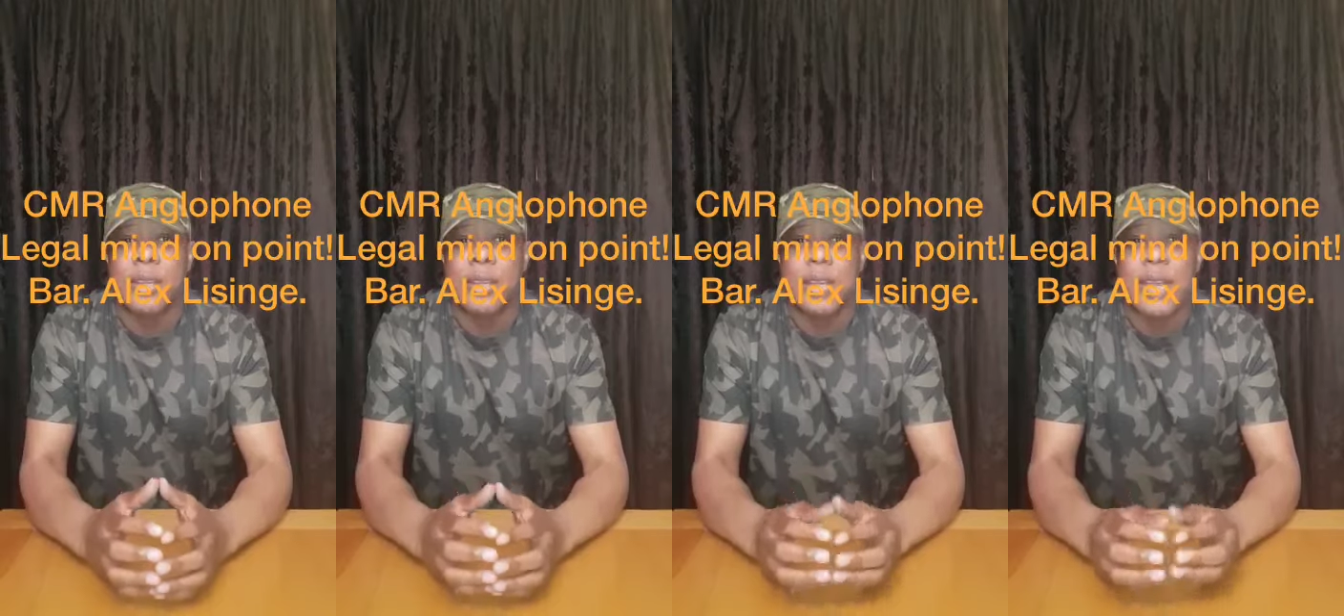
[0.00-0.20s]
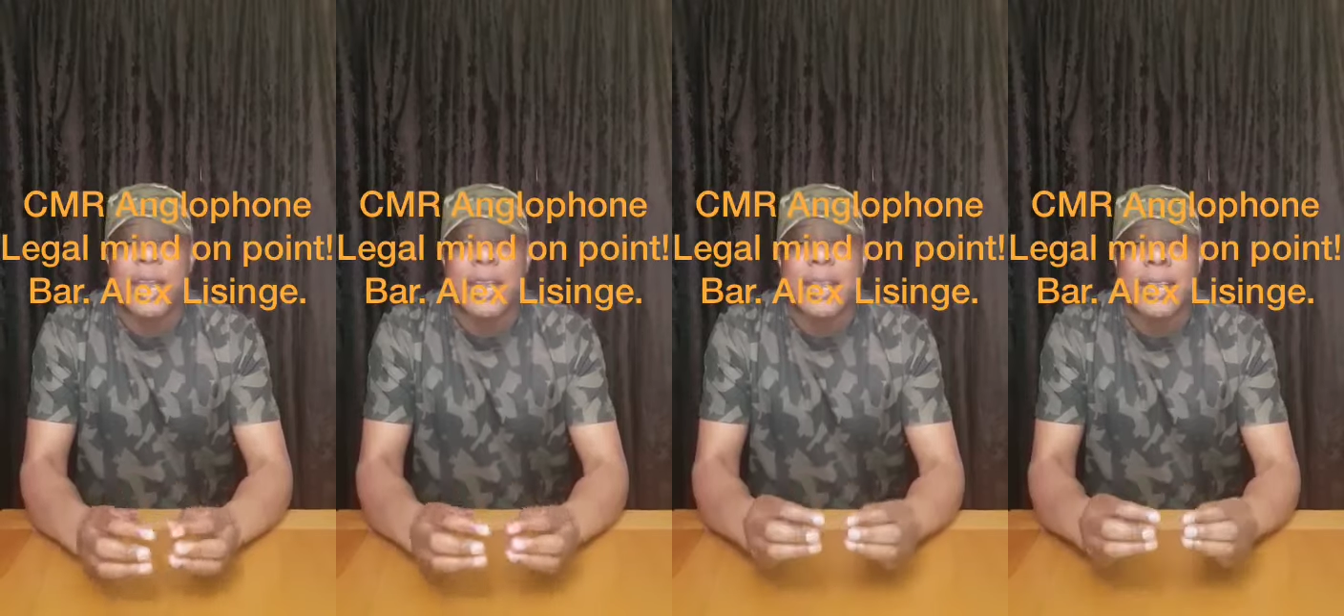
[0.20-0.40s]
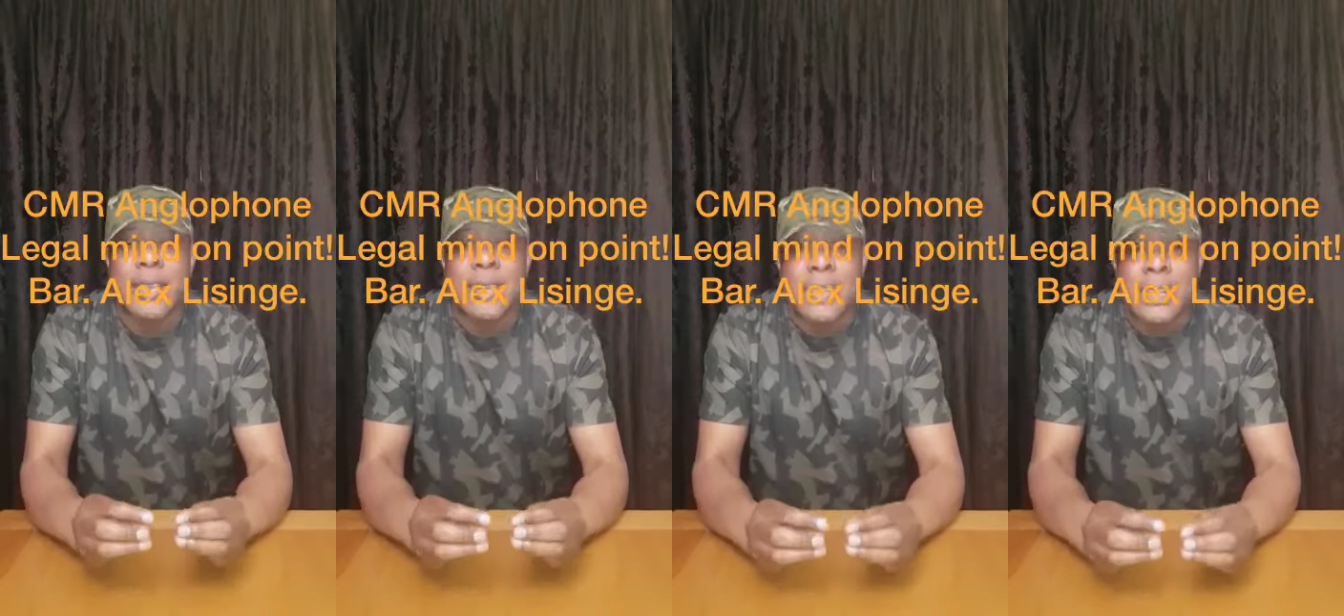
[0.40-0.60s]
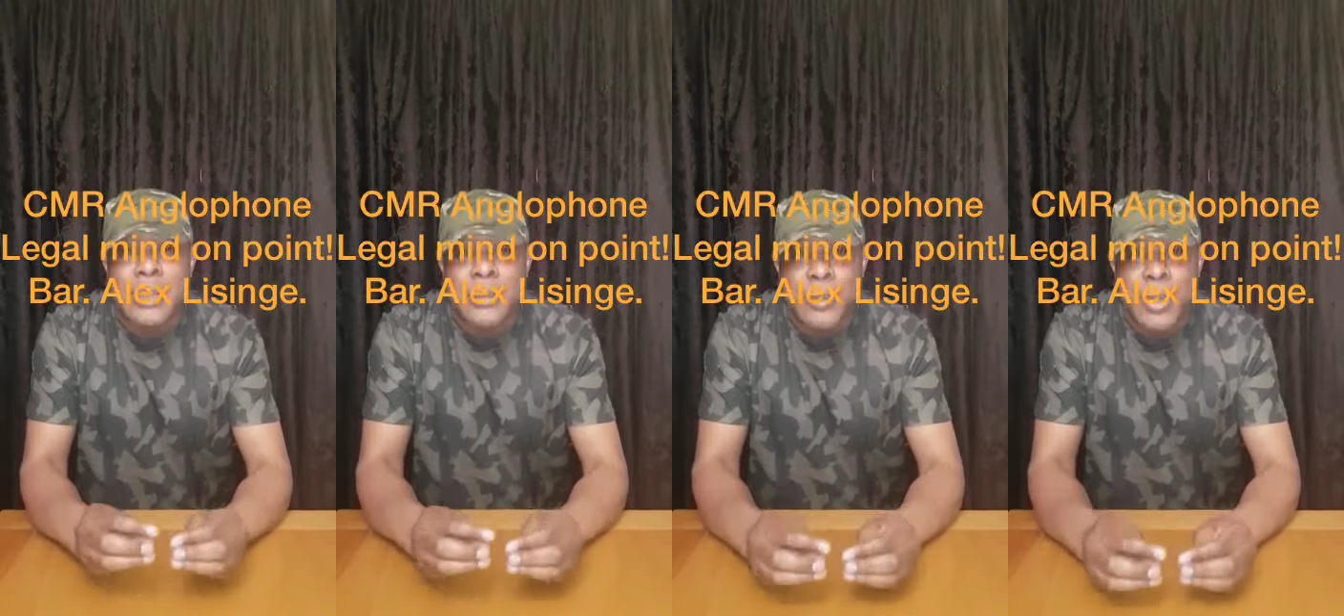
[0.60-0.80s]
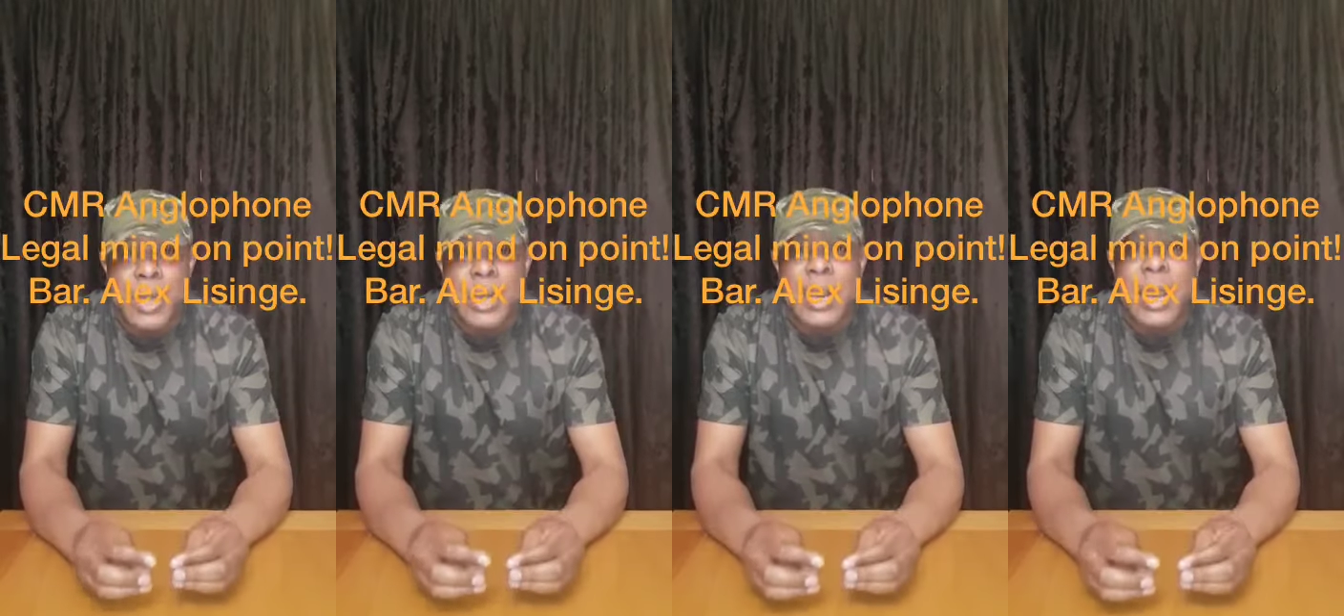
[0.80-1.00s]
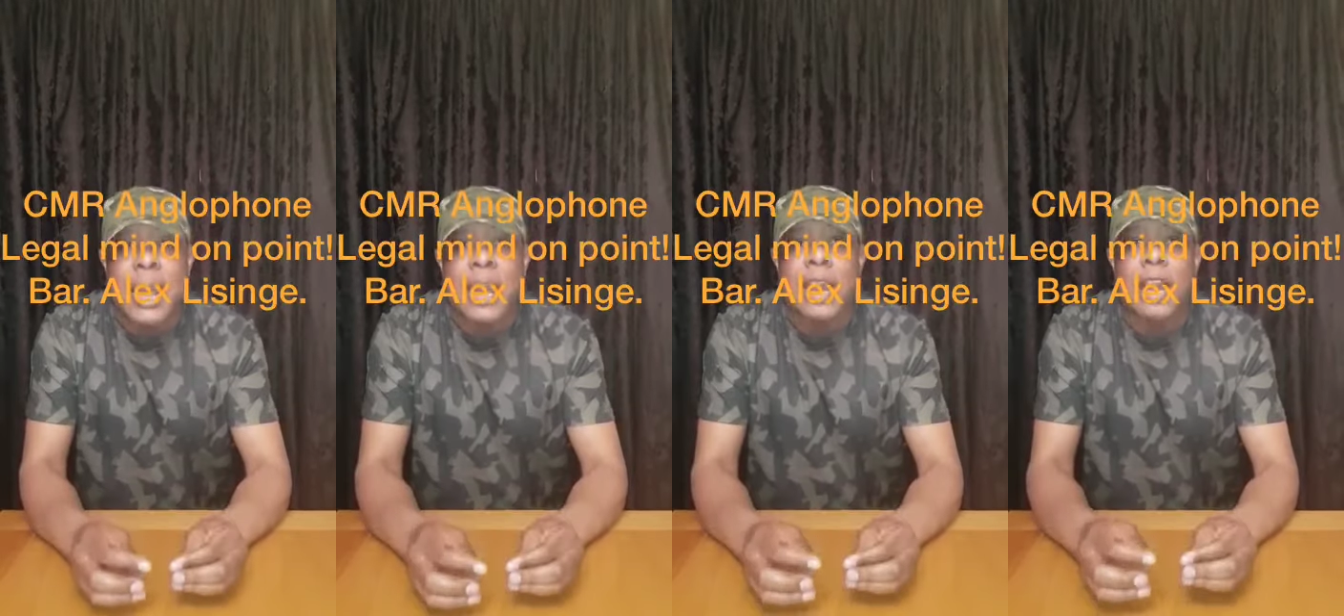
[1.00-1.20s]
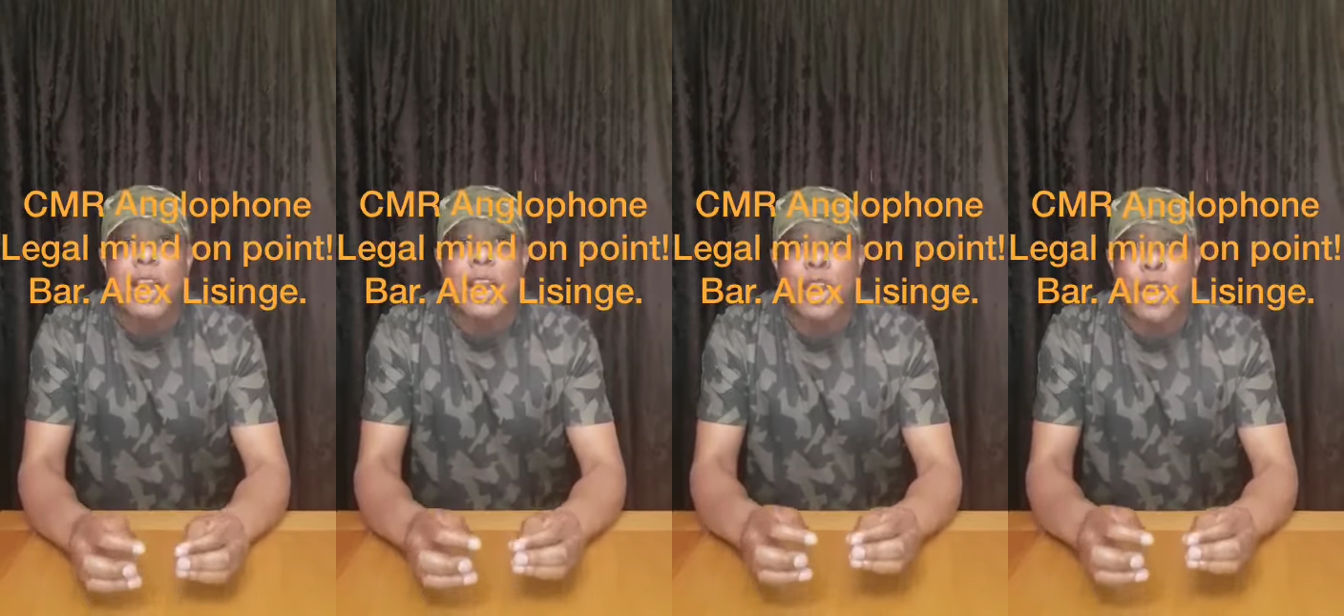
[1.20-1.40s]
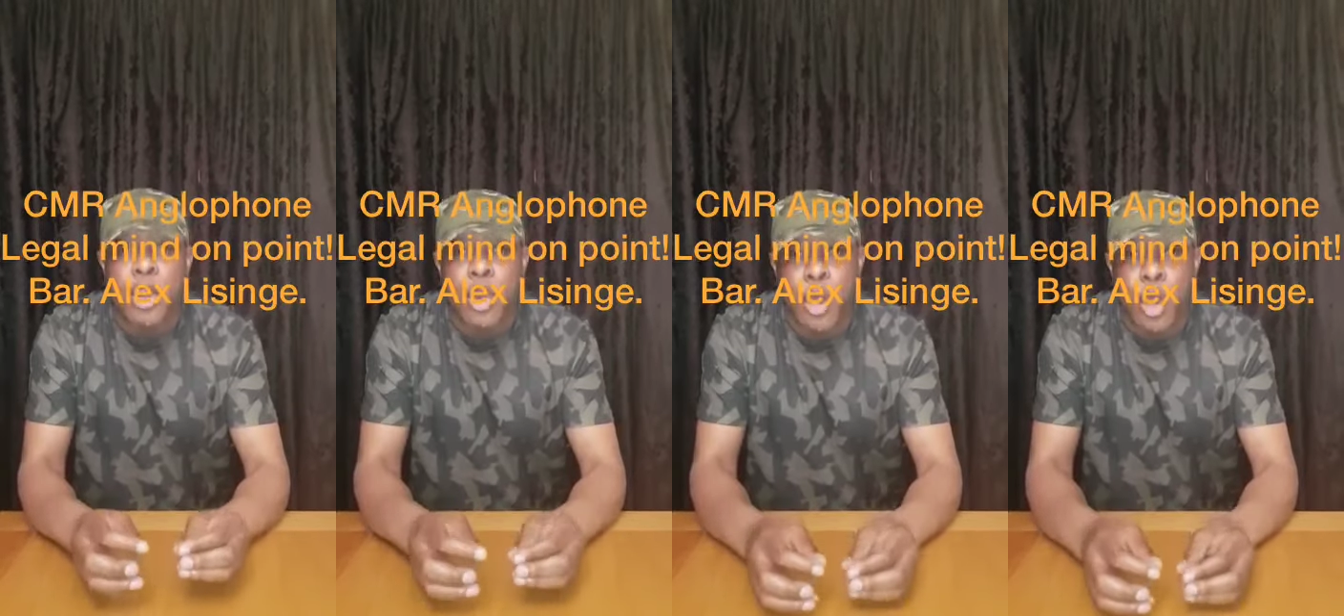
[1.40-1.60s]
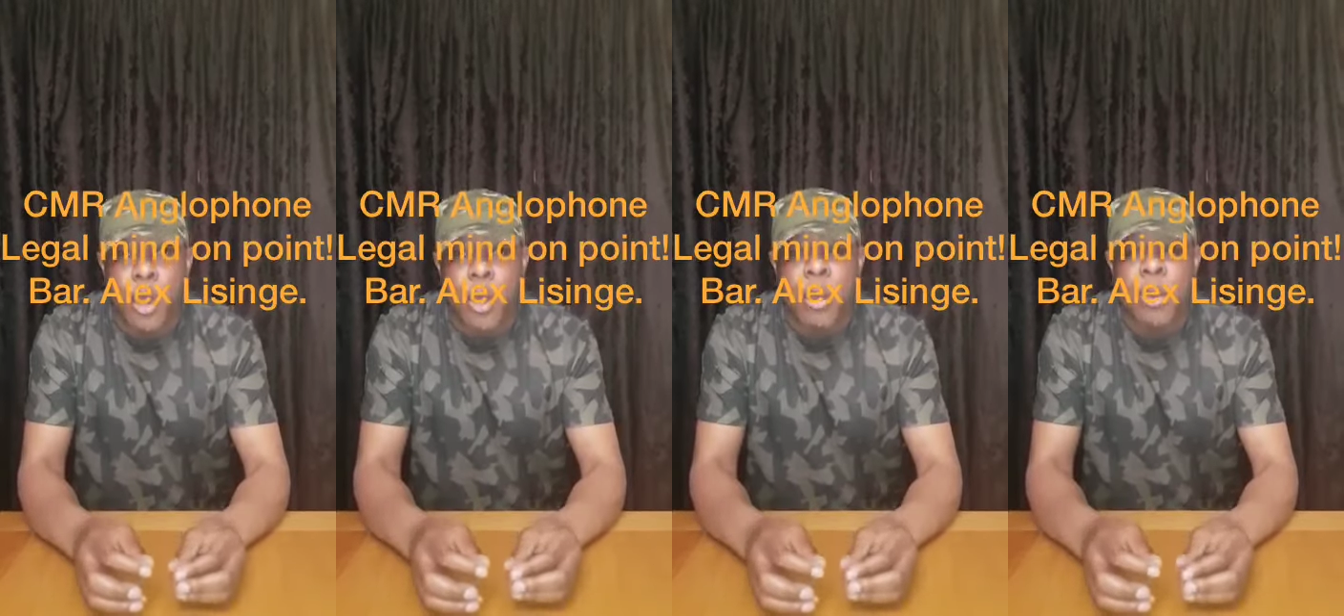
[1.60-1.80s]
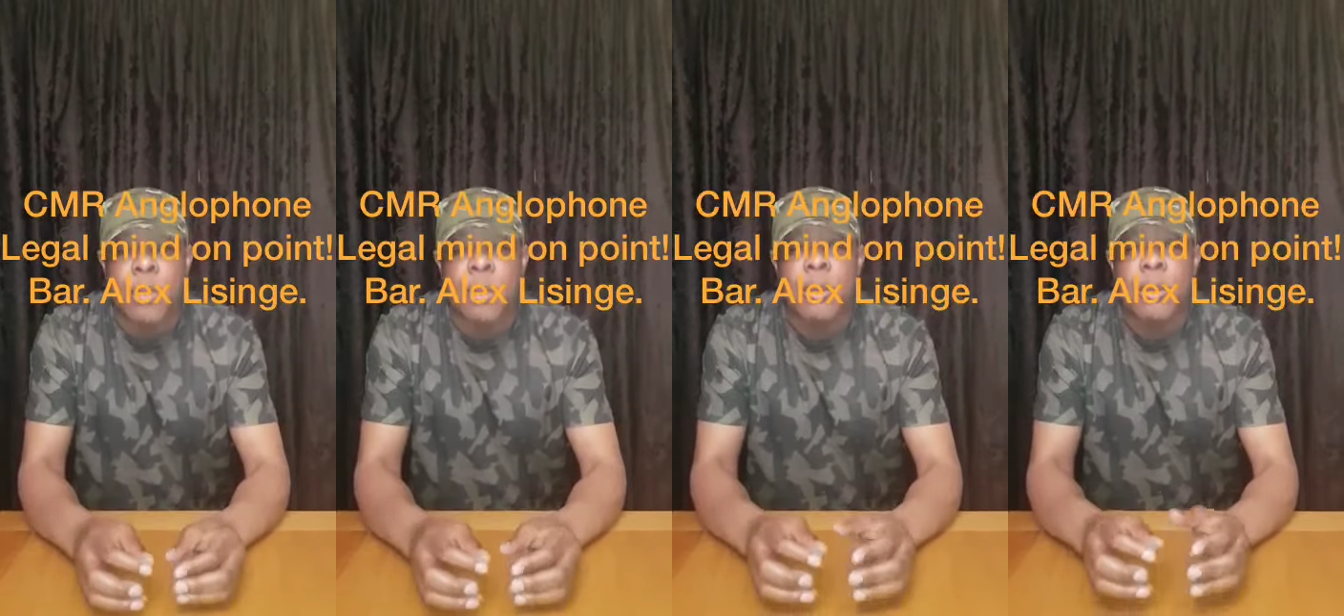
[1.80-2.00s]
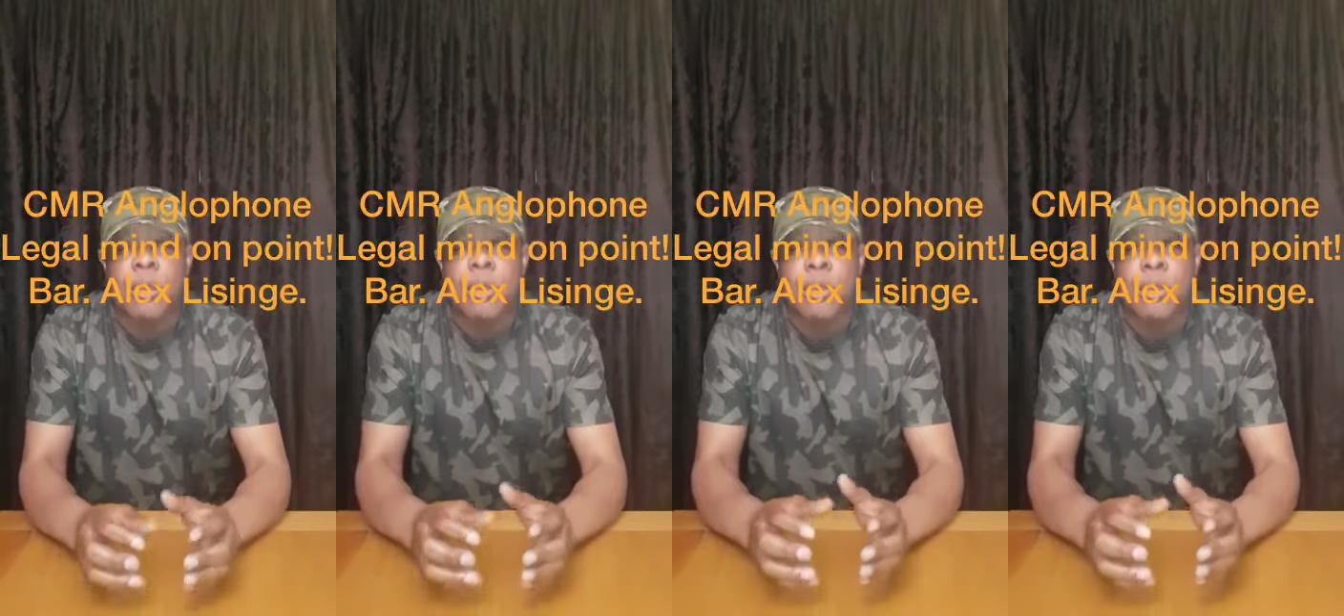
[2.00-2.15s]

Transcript: Now criminal law,